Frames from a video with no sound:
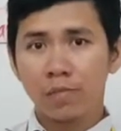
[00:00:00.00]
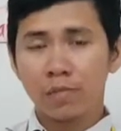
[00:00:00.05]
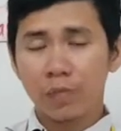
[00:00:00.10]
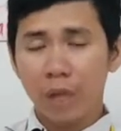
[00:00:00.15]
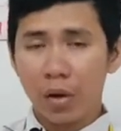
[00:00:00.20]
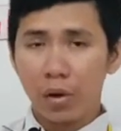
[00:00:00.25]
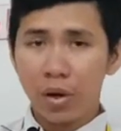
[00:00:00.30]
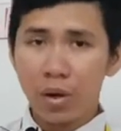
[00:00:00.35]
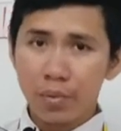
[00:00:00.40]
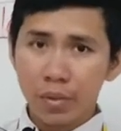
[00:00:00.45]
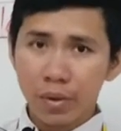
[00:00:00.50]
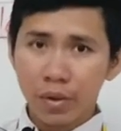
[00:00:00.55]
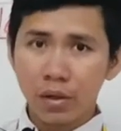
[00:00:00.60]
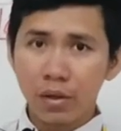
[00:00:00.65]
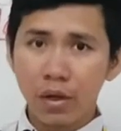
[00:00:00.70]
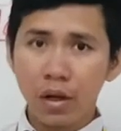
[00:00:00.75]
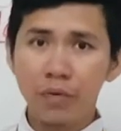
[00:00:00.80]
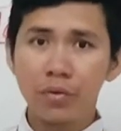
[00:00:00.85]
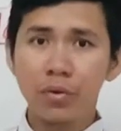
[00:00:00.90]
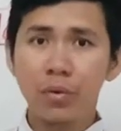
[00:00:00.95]
However,
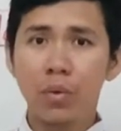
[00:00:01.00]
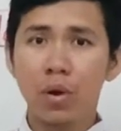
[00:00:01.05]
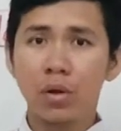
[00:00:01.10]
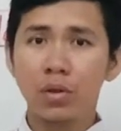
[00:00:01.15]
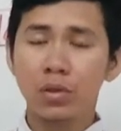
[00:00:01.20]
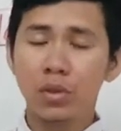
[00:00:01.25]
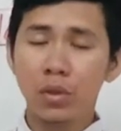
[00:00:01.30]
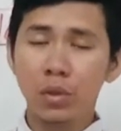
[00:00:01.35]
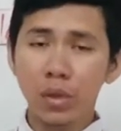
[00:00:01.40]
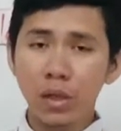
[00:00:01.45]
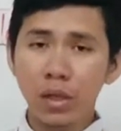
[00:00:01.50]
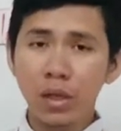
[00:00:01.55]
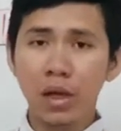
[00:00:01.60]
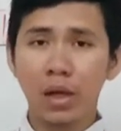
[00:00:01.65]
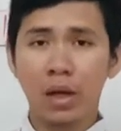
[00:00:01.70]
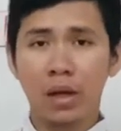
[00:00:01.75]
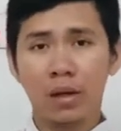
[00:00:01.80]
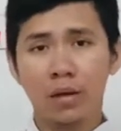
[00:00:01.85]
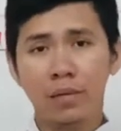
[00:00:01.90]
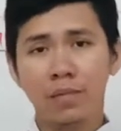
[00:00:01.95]
if you want to do it
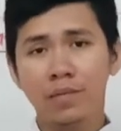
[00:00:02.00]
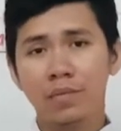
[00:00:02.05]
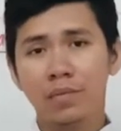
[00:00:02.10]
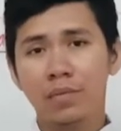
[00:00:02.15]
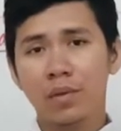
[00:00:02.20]
again,